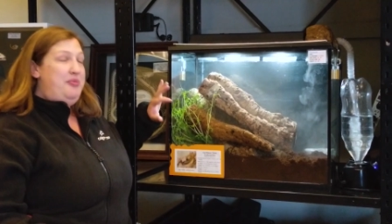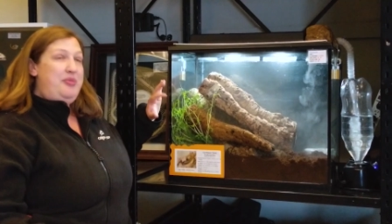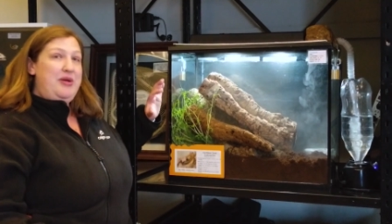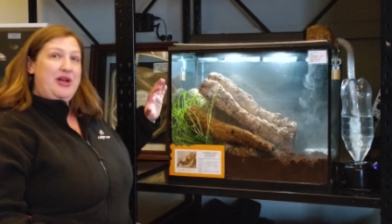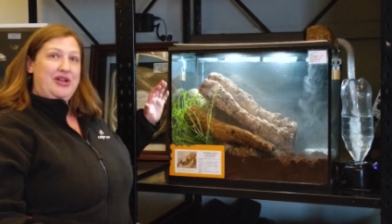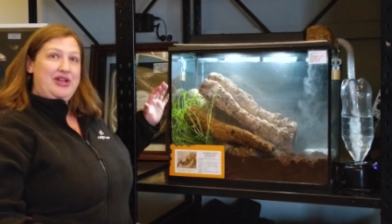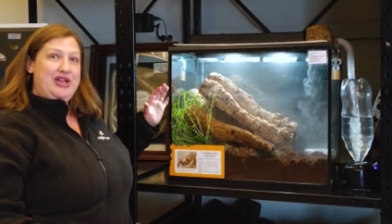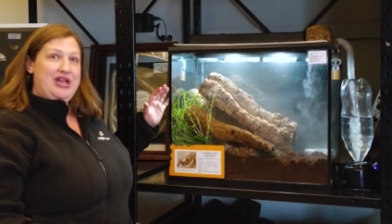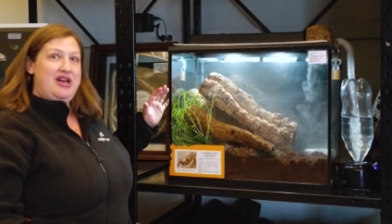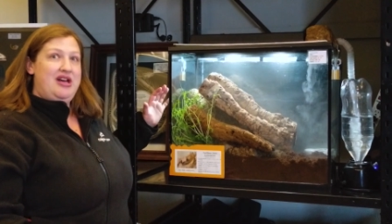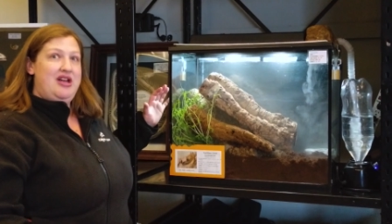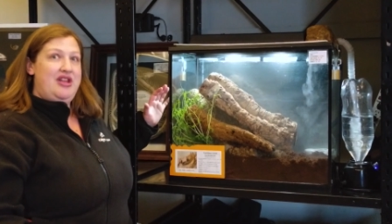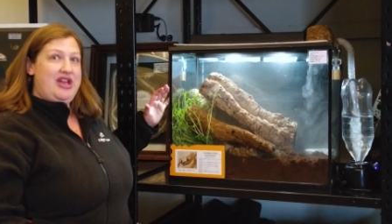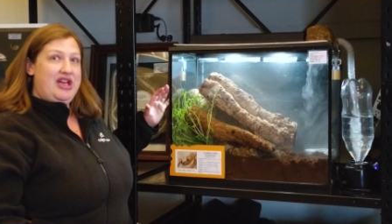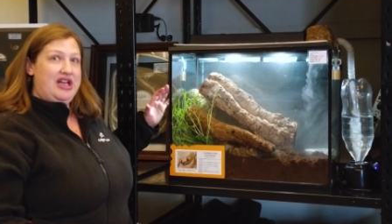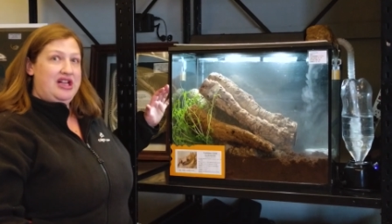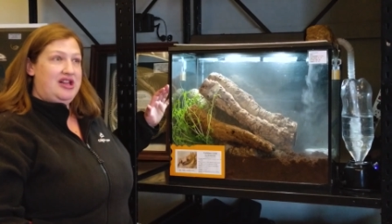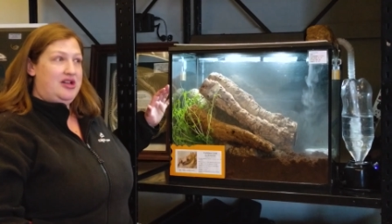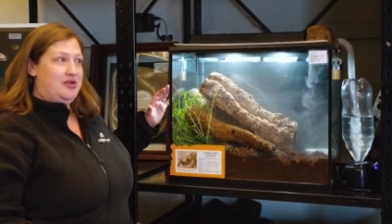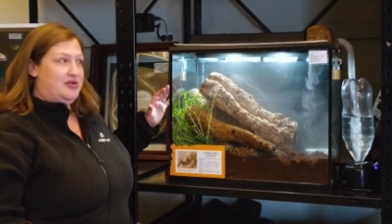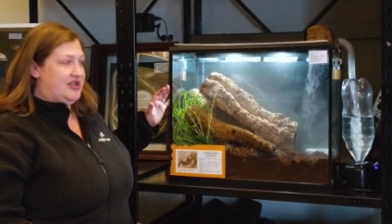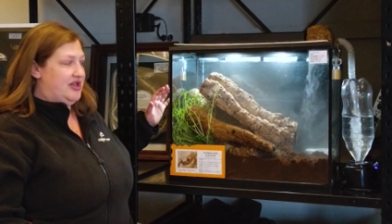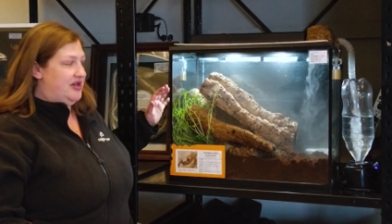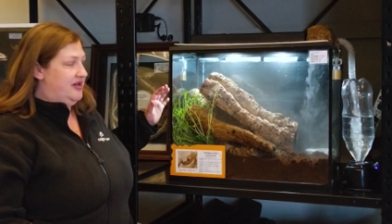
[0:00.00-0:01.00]
built the
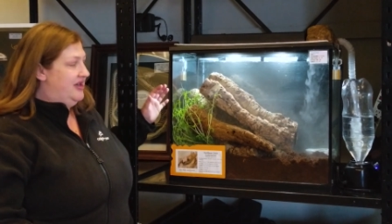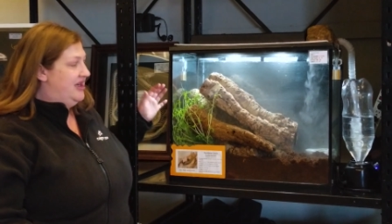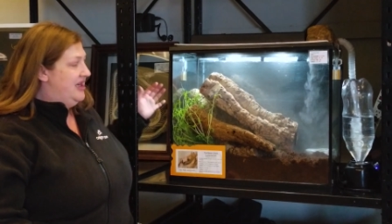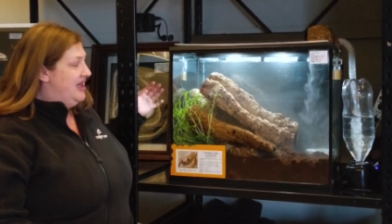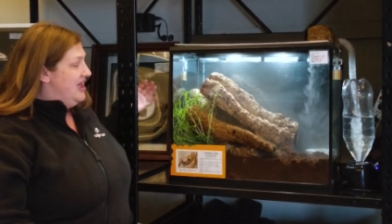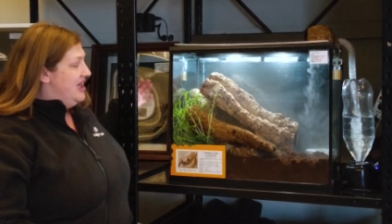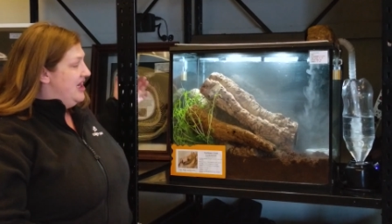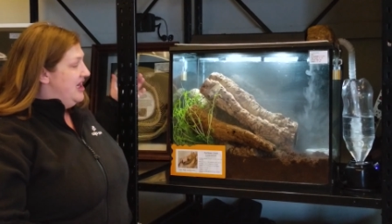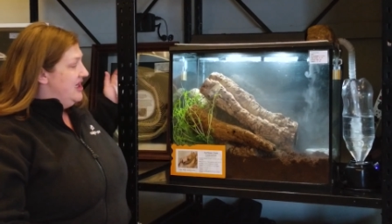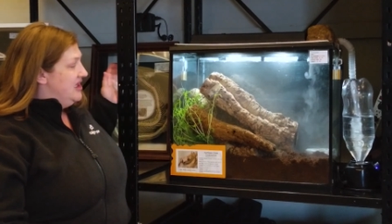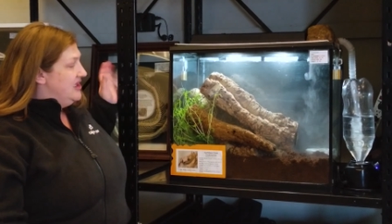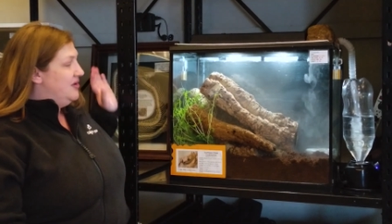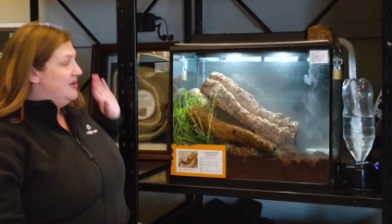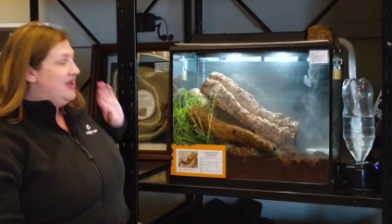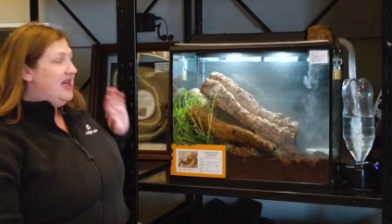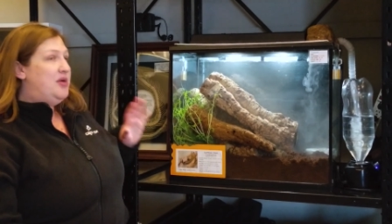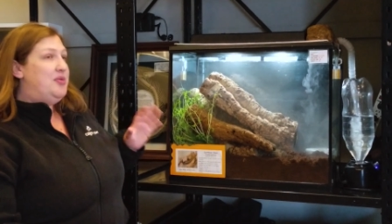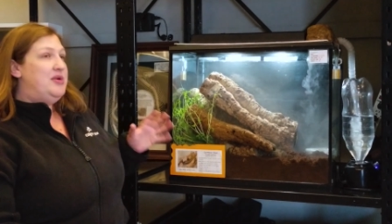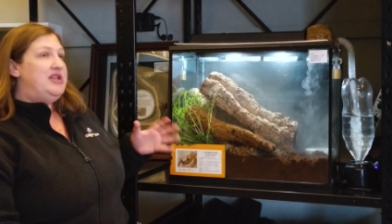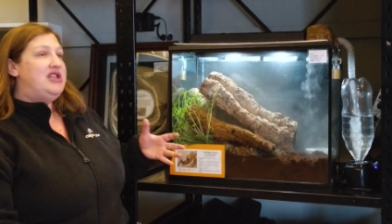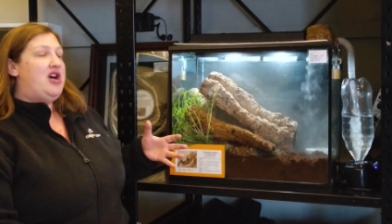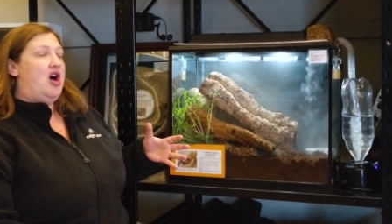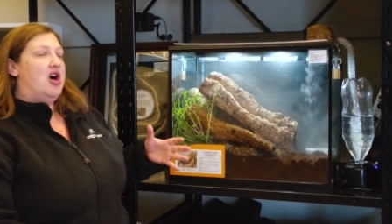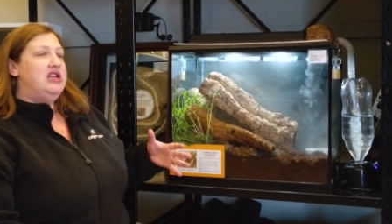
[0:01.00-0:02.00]
enclosure. So like
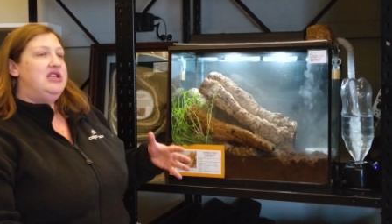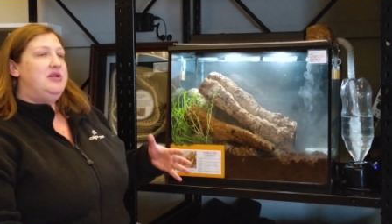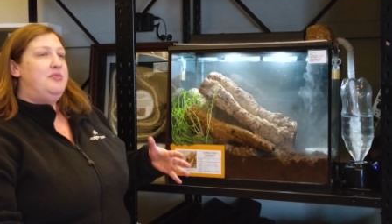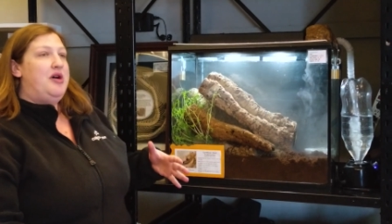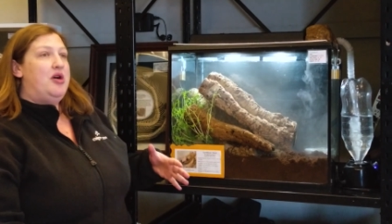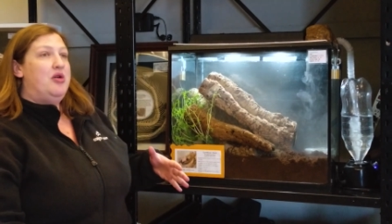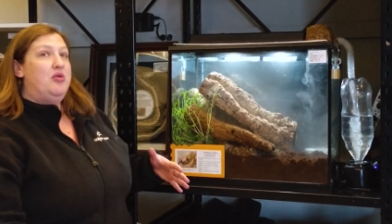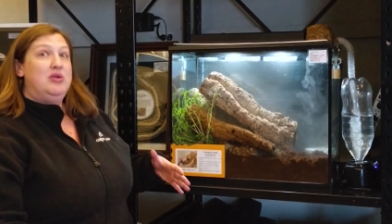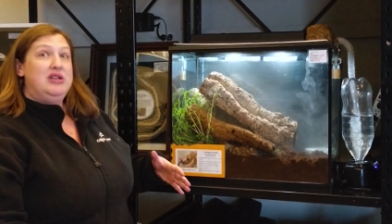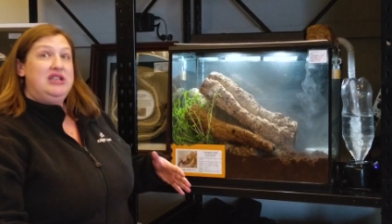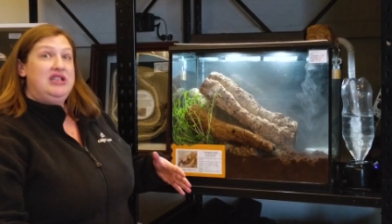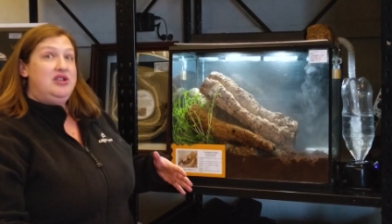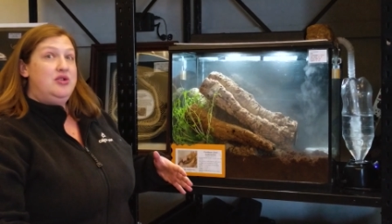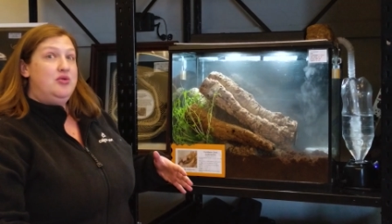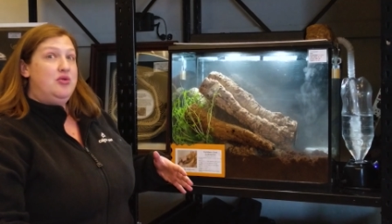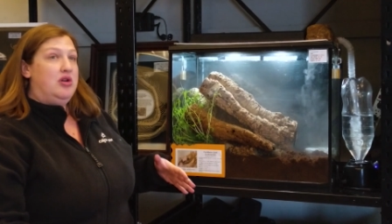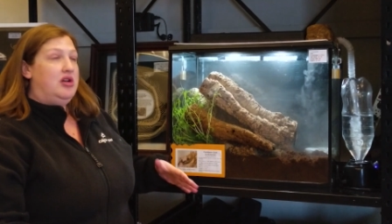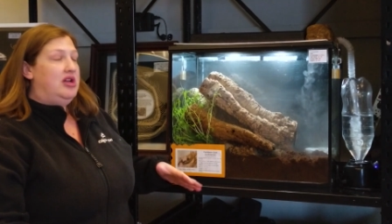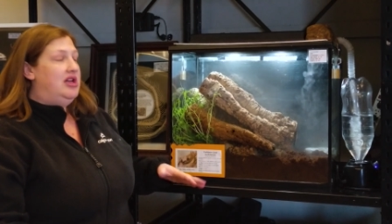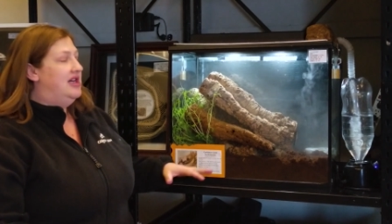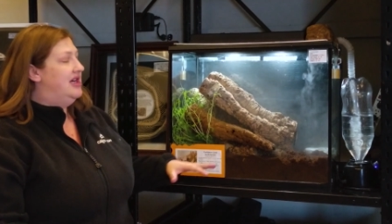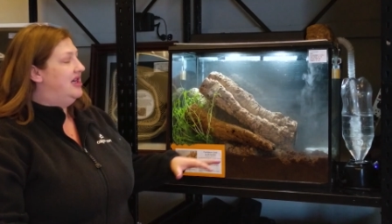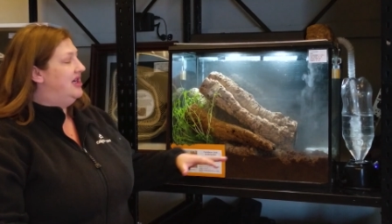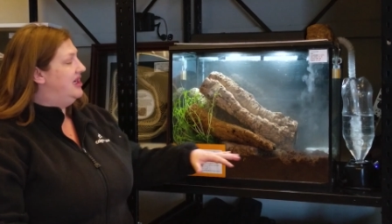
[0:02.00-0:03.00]
we talked about with
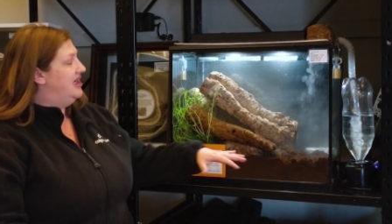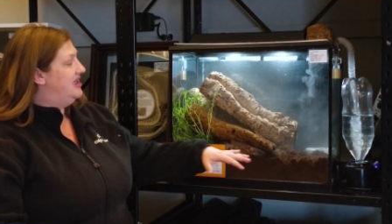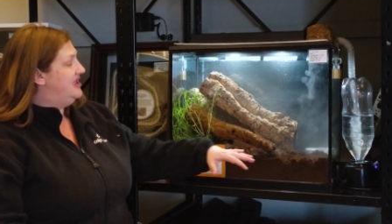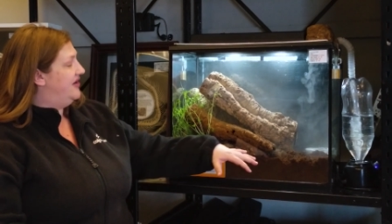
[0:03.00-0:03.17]
Zool,